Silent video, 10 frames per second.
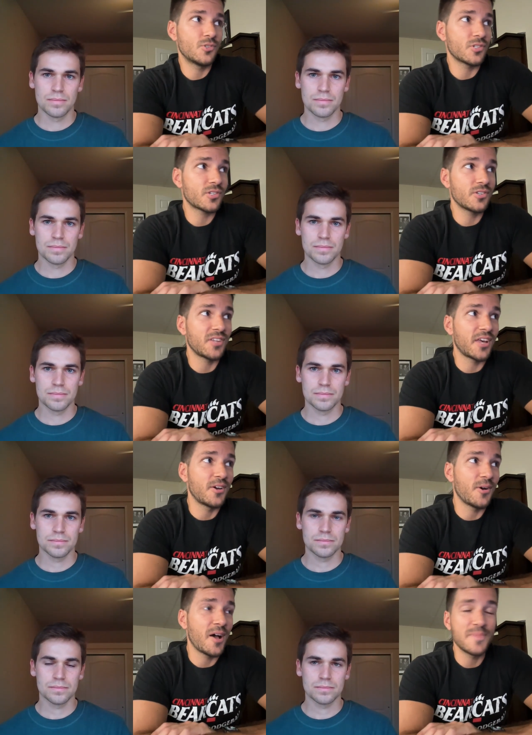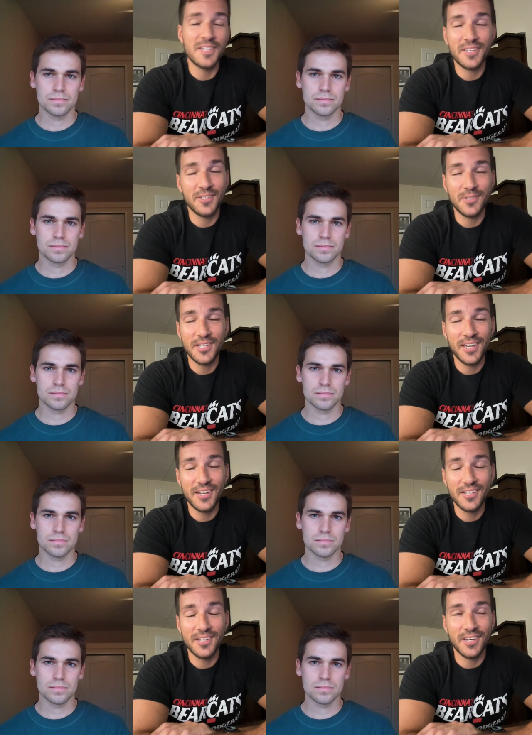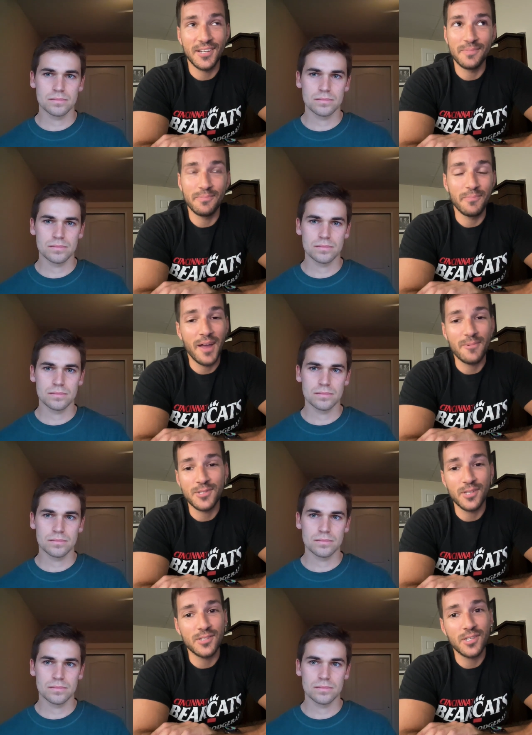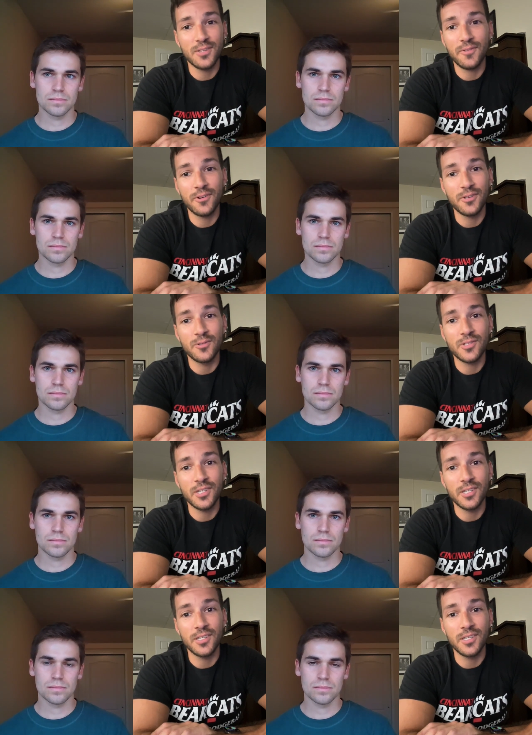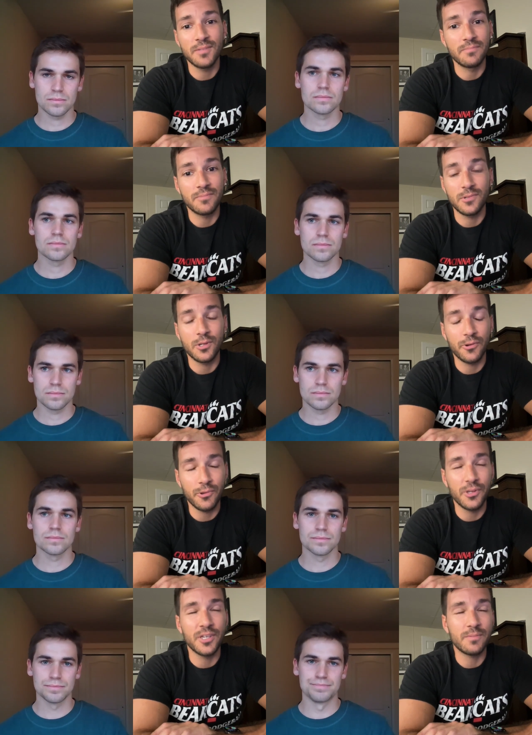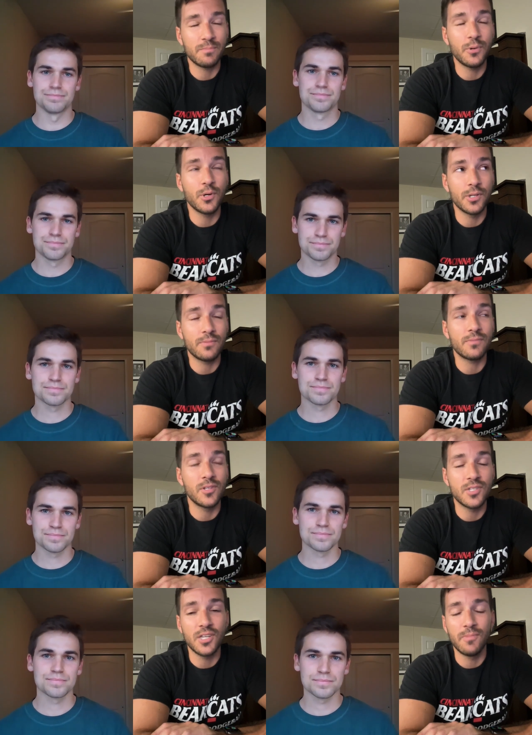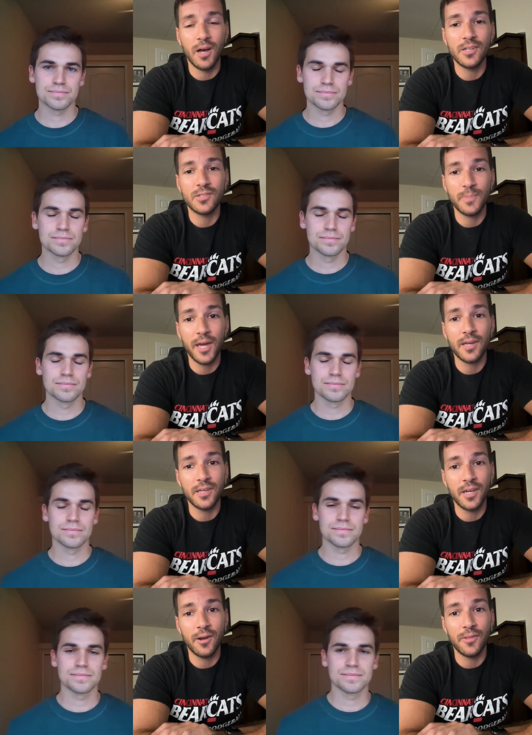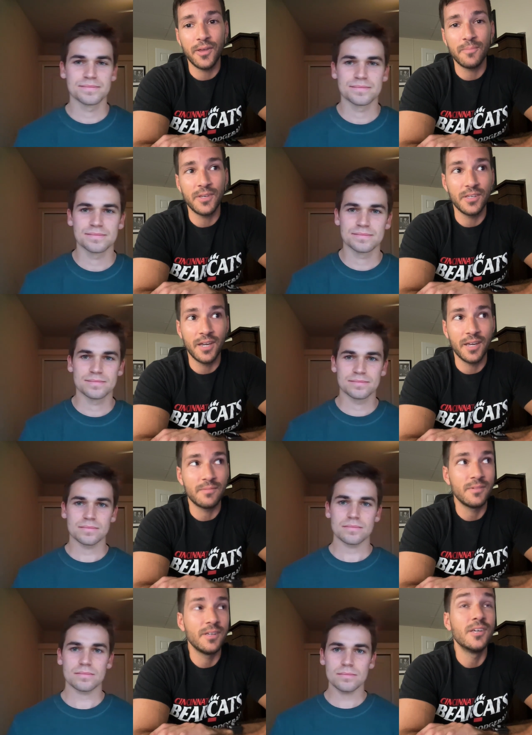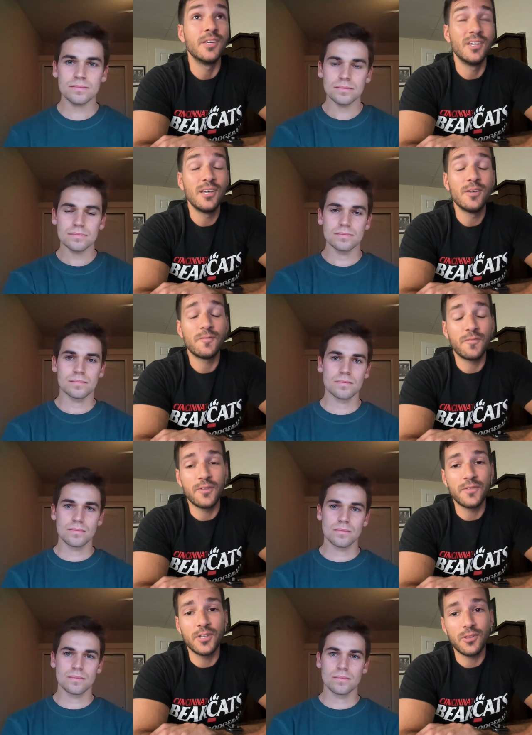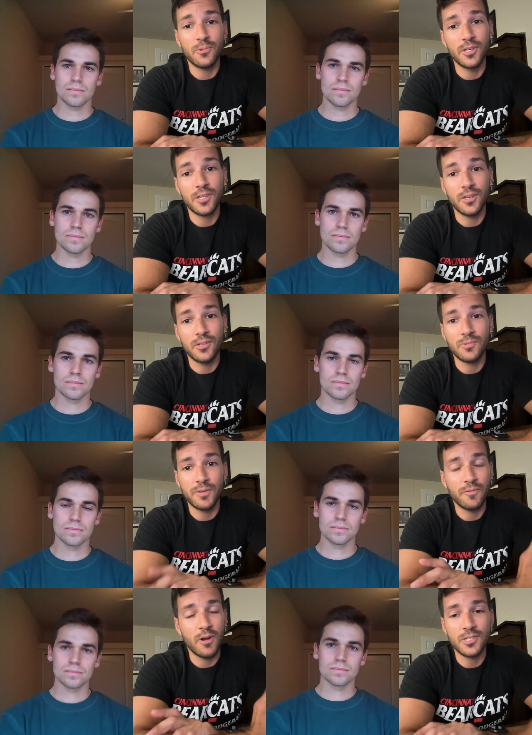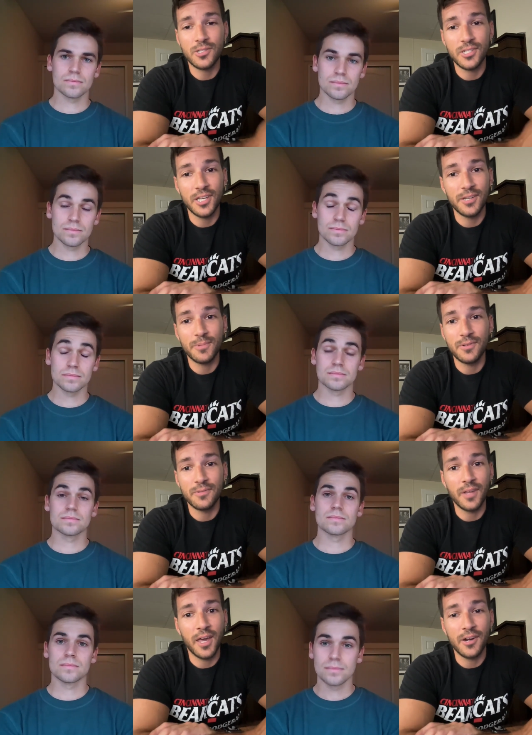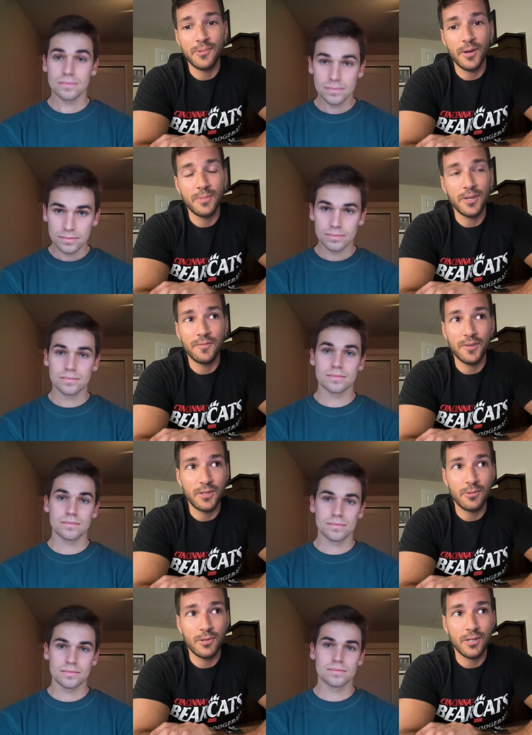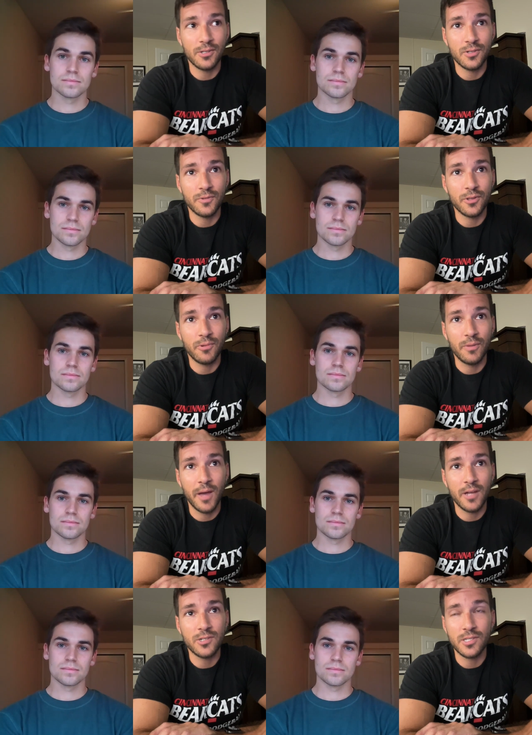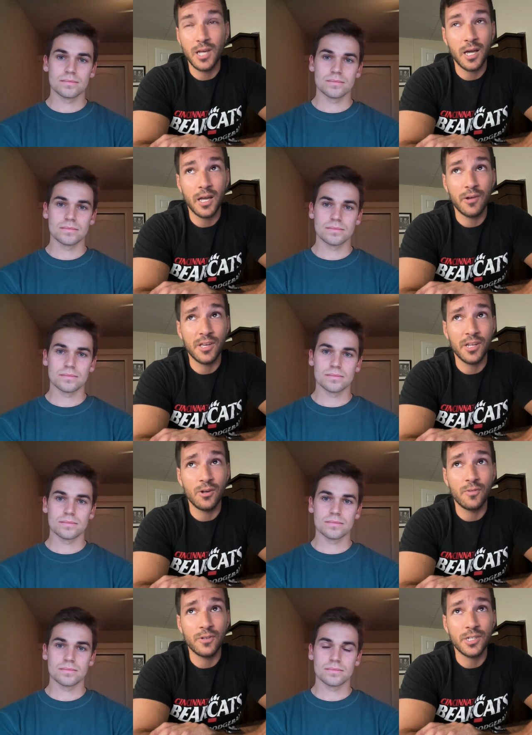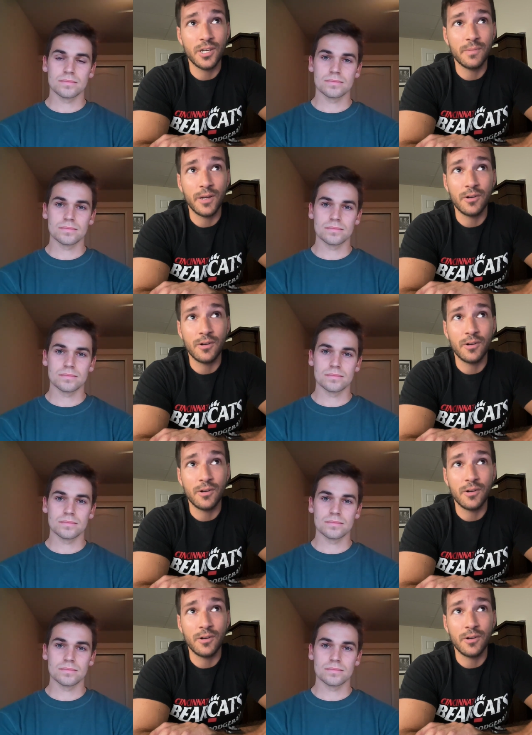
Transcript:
Speaker 1: Just because I know how many kills he had, uh, Matt Rosinski for UC, he would mm. put the team on his back and carry them. He had 53 kills. We've watched the tape and added He had 53 kills over is not counting any overtime.